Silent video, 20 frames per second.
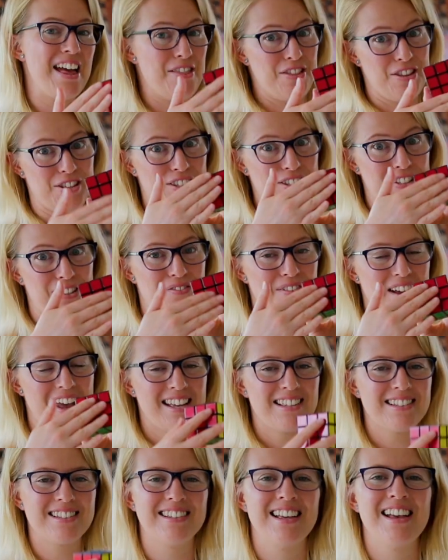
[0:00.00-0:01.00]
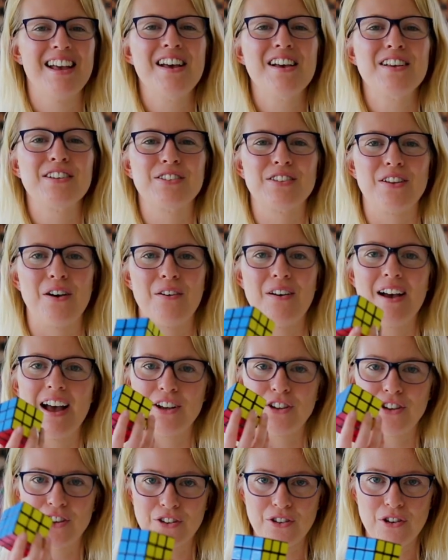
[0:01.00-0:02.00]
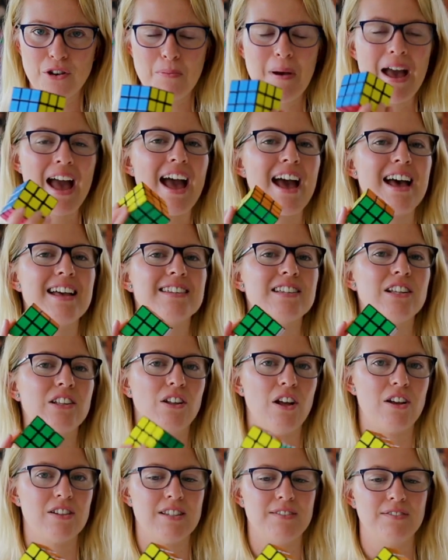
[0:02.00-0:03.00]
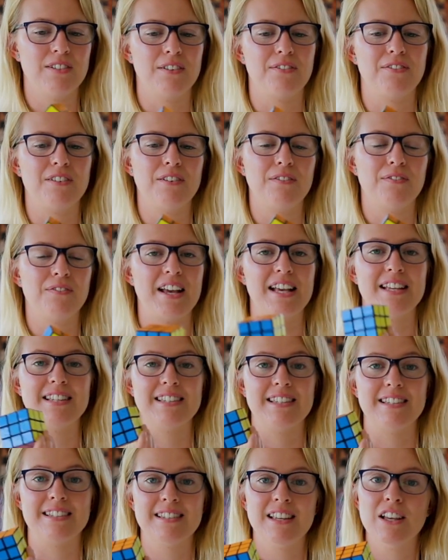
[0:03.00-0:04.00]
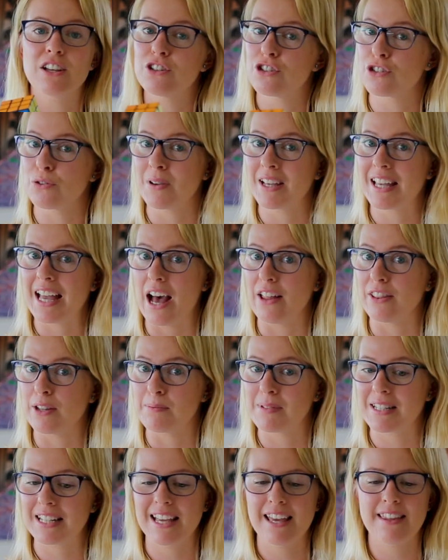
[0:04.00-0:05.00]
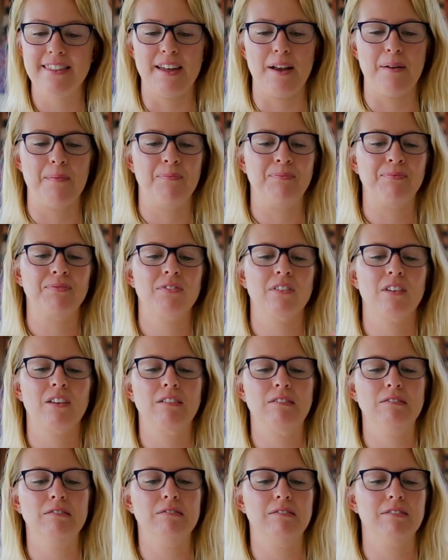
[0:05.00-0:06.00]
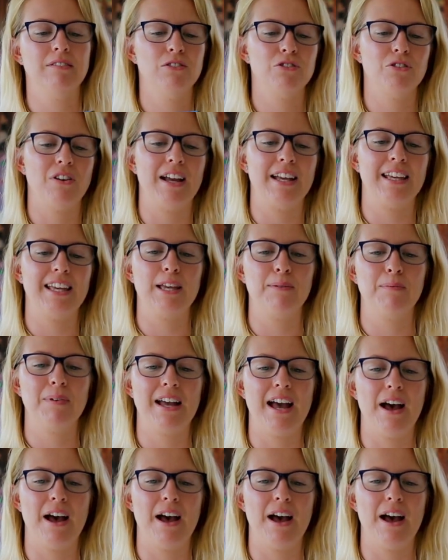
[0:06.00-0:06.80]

this is a face. So a cube has lots of different faces. Should we count them together? Ooh, try and keep